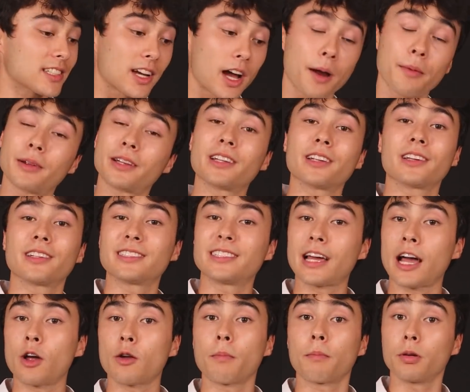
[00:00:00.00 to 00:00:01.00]
comment
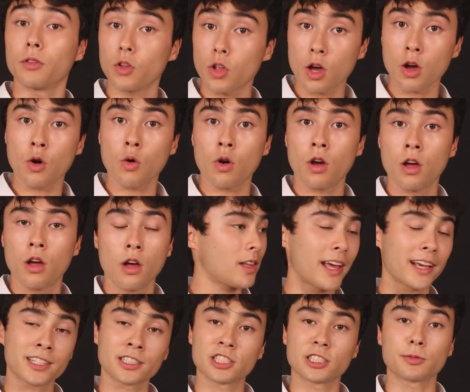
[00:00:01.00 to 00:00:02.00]
down below.
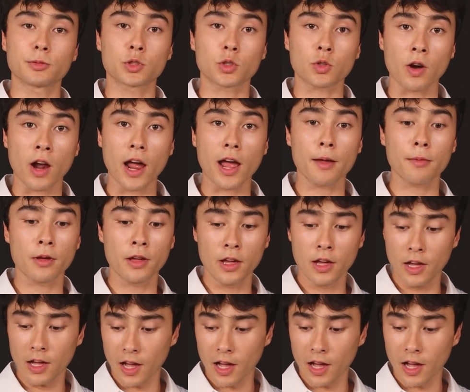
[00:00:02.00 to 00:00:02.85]
Like and subscribe.